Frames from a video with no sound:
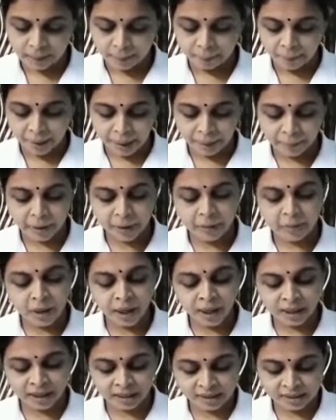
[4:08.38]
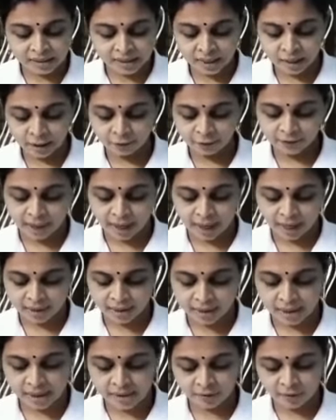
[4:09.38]
Paper by itself
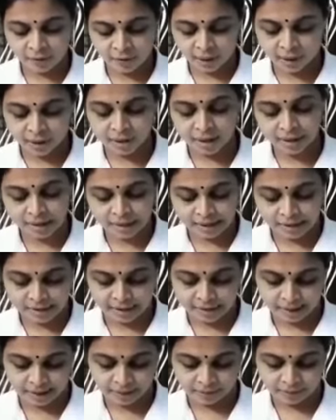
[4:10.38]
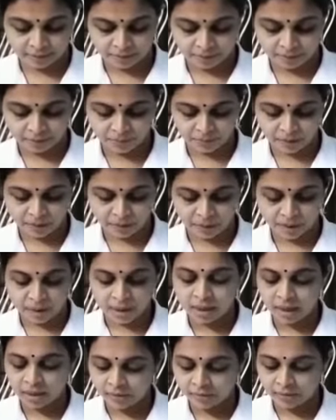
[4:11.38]
catches fire easily.
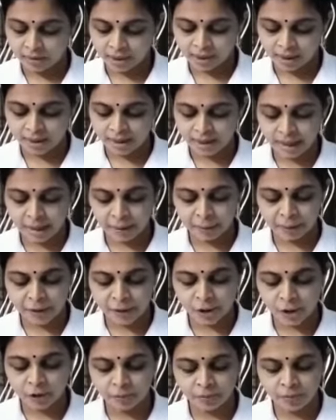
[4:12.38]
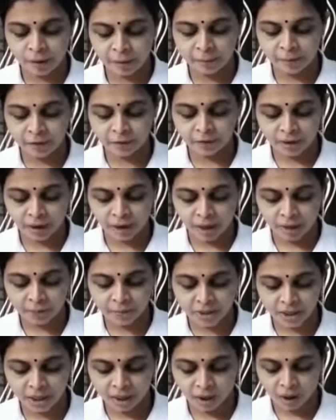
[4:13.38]
Whereas a piece of paper
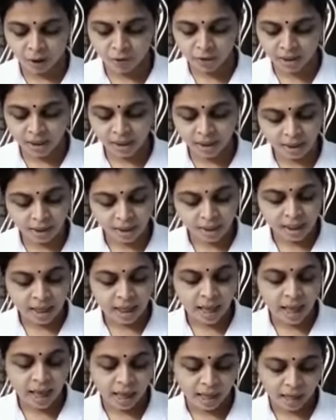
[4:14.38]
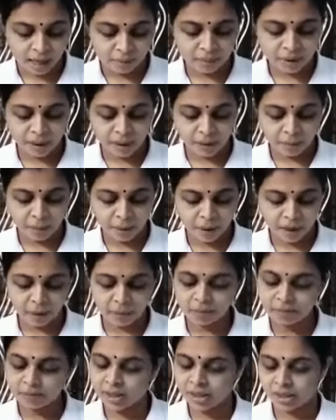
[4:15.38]
wrapped around an aluminium
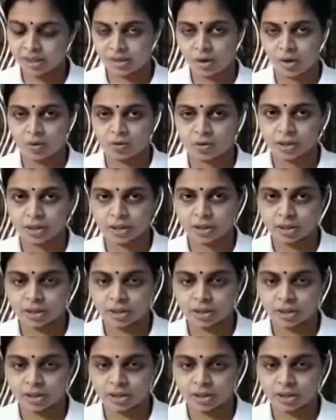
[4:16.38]
pipe does not.